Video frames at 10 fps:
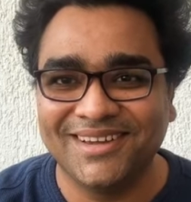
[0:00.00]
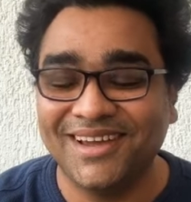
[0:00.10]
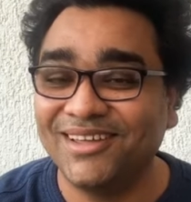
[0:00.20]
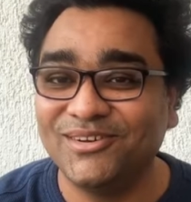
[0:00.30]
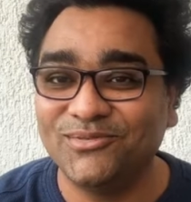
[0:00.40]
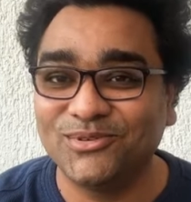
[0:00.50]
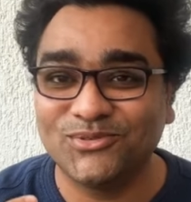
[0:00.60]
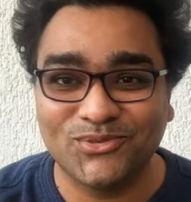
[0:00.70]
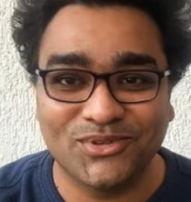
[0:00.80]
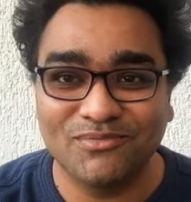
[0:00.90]
and it was
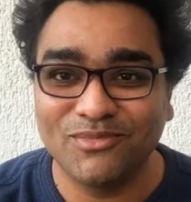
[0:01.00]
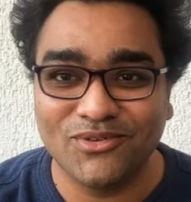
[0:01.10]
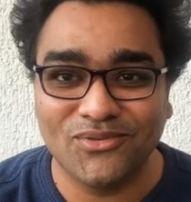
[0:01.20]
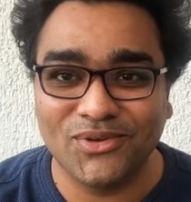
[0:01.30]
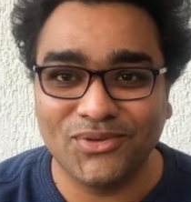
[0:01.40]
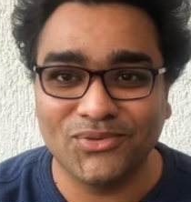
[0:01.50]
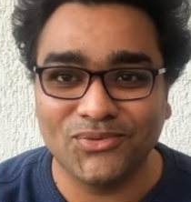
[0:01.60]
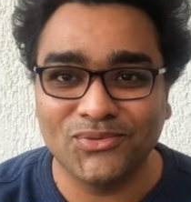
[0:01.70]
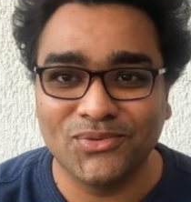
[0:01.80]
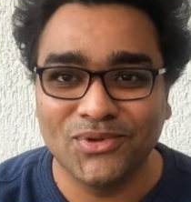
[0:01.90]
so simple for
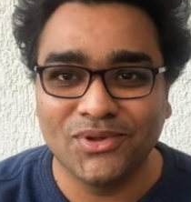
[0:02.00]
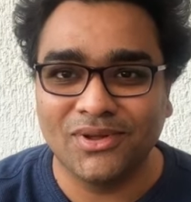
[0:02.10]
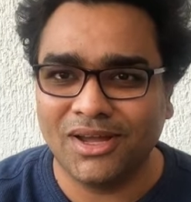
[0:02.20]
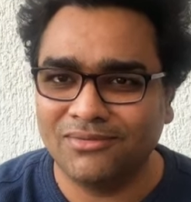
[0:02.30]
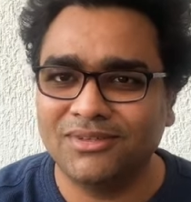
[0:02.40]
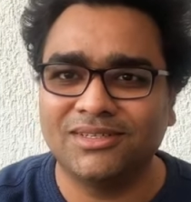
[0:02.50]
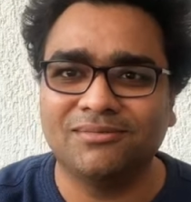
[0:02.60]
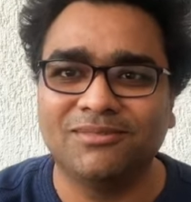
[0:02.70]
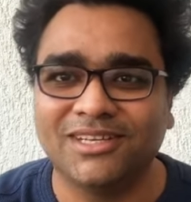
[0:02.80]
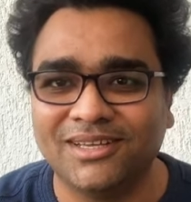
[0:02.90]
you after
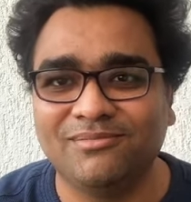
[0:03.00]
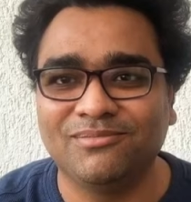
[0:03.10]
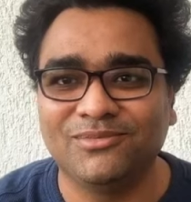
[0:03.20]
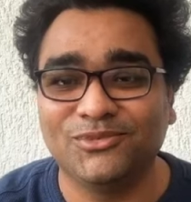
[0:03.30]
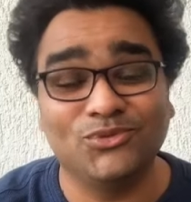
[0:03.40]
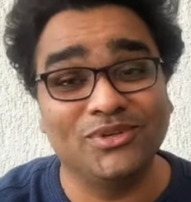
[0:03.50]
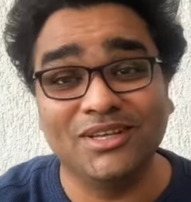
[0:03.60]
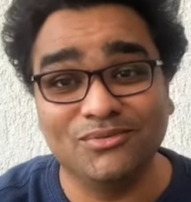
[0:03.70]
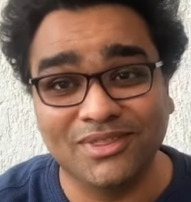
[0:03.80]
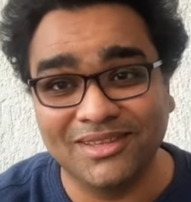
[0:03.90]
some time to
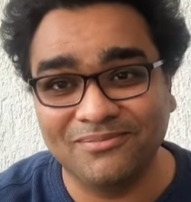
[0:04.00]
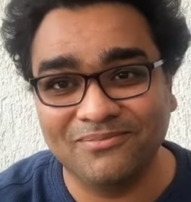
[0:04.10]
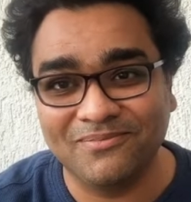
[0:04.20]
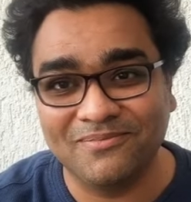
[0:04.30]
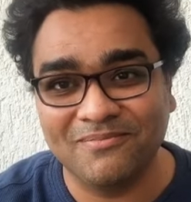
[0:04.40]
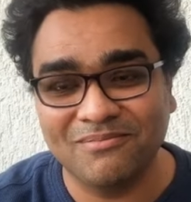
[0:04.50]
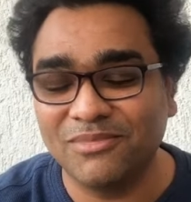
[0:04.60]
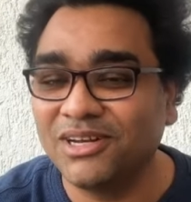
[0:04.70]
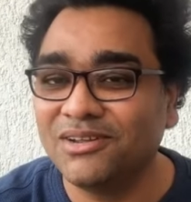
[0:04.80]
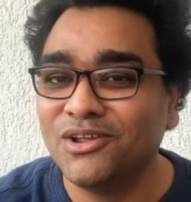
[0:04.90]
deal with them.
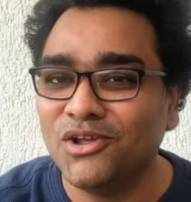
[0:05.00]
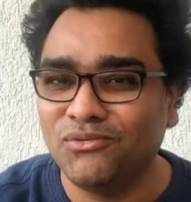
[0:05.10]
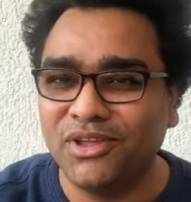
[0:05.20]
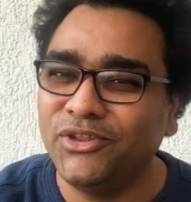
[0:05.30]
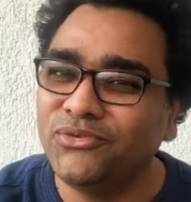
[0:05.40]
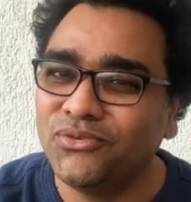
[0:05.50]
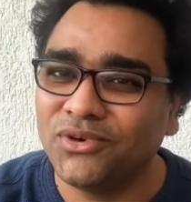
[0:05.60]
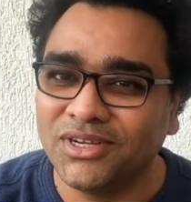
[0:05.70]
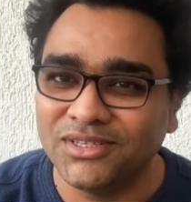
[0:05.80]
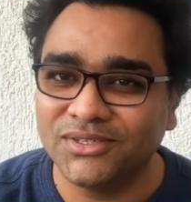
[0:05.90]
But when you
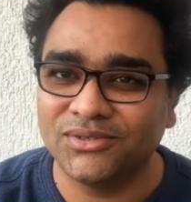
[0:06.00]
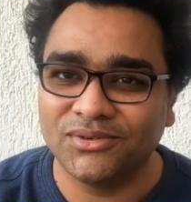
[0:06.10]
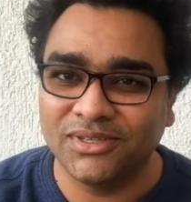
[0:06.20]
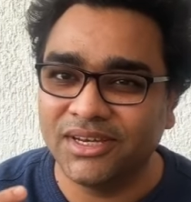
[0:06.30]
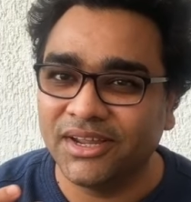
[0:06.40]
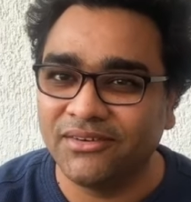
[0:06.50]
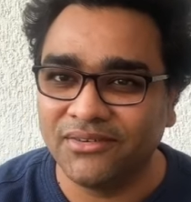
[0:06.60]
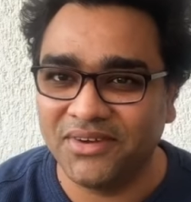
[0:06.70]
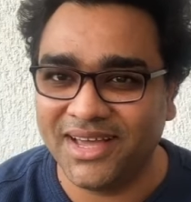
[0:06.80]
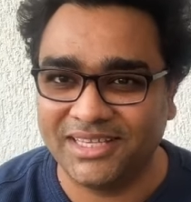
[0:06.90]
focus on the
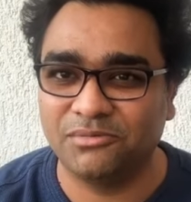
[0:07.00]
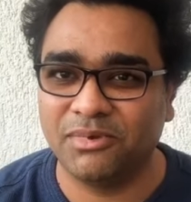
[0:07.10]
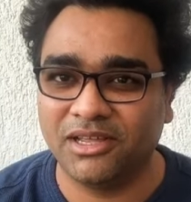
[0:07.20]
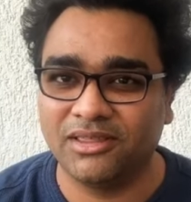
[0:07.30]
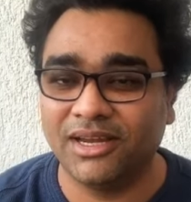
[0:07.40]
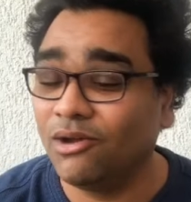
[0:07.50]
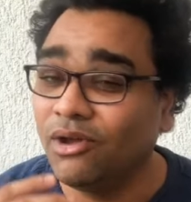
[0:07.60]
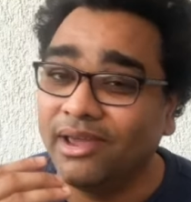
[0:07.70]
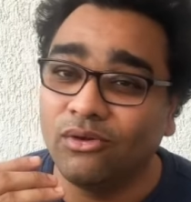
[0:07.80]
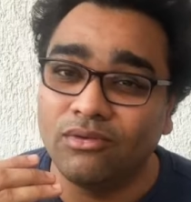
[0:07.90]
negative aspect that
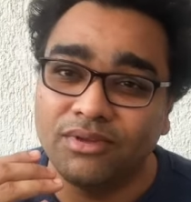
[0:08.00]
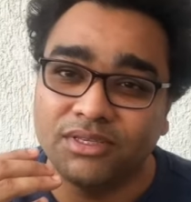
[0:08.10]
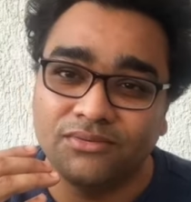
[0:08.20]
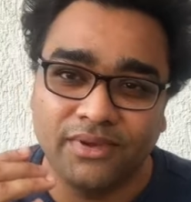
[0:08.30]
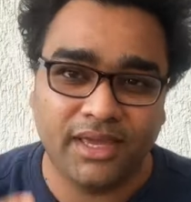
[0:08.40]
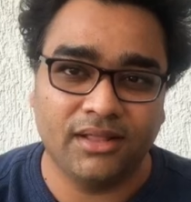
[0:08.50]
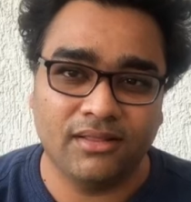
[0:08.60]
I always fail,